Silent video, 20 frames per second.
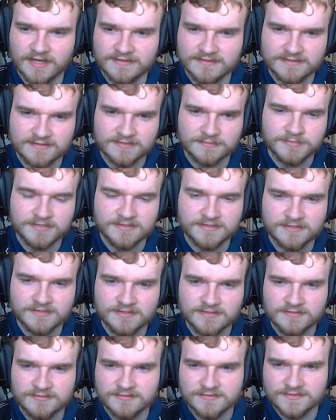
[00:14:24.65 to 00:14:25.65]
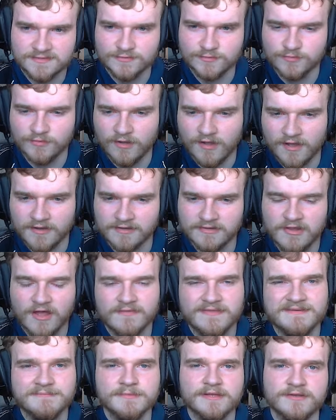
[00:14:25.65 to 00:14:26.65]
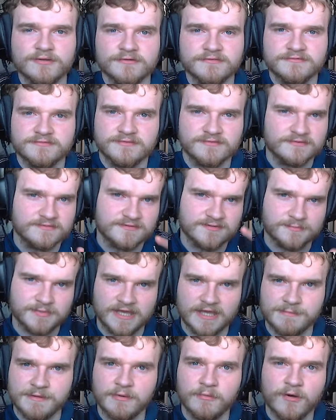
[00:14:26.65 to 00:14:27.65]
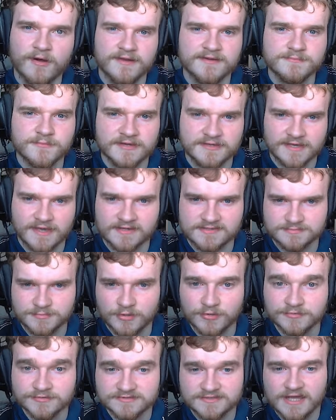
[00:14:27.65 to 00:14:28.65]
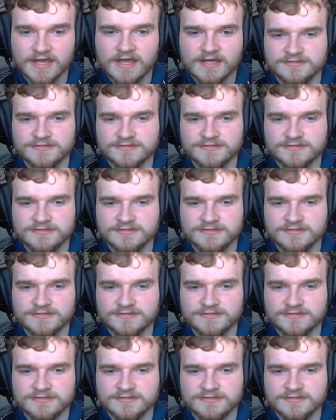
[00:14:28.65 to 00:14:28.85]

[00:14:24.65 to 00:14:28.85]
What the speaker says: I think you'll be too kind of not nimble enough to play him out wide. You might get exposed.